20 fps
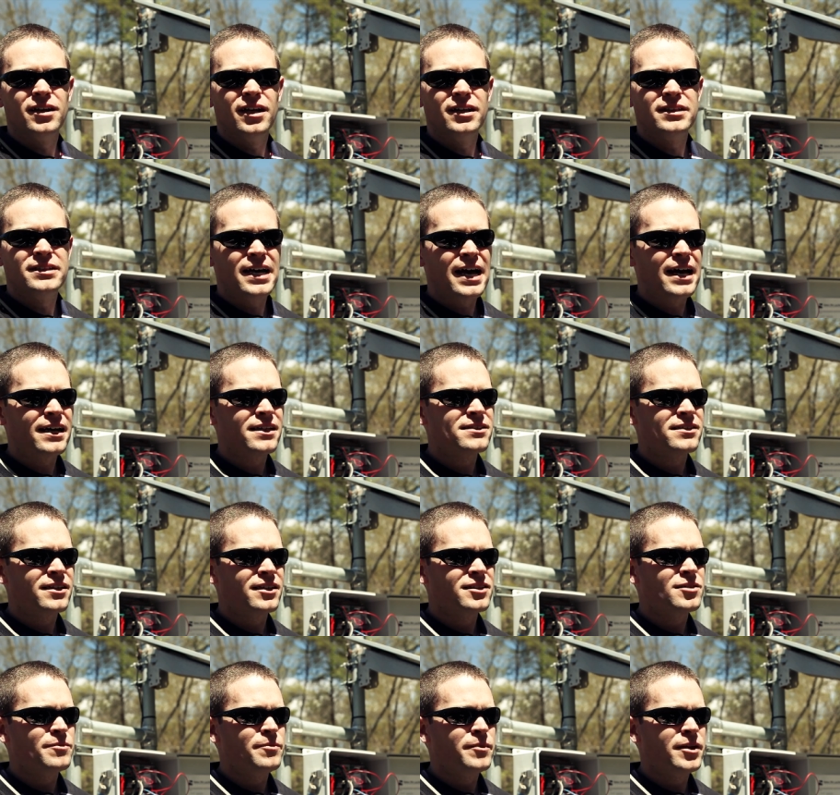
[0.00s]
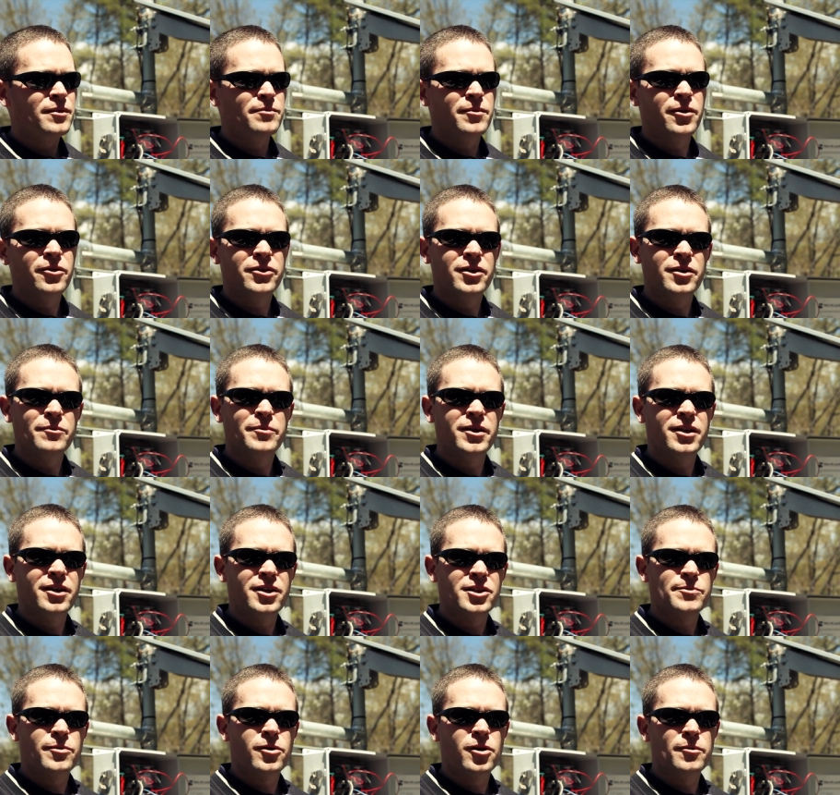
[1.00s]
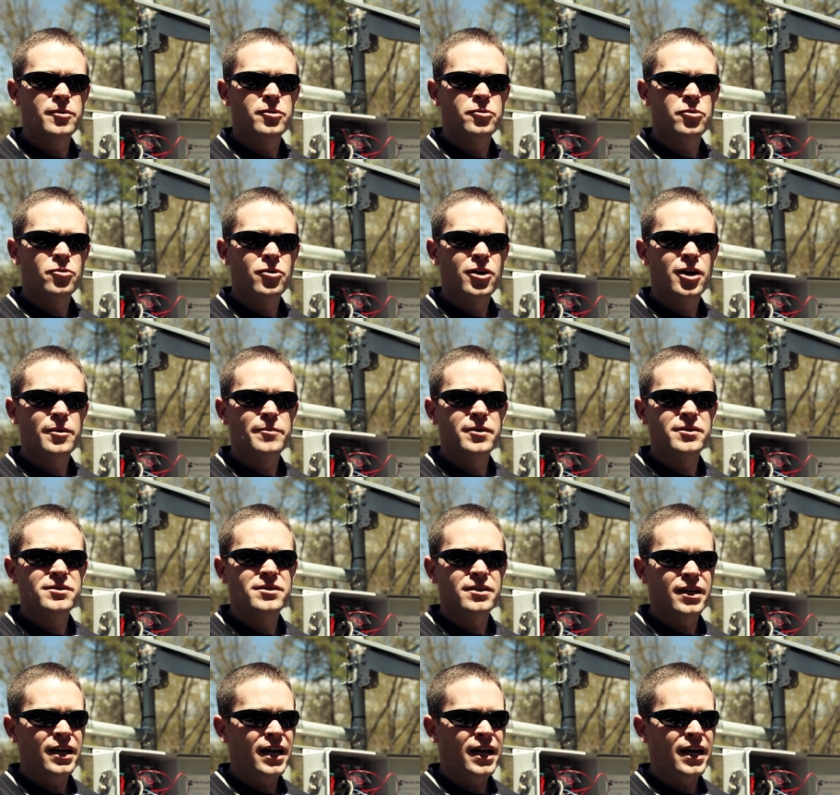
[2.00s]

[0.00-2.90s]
a data set to meet both NPDES permit requirements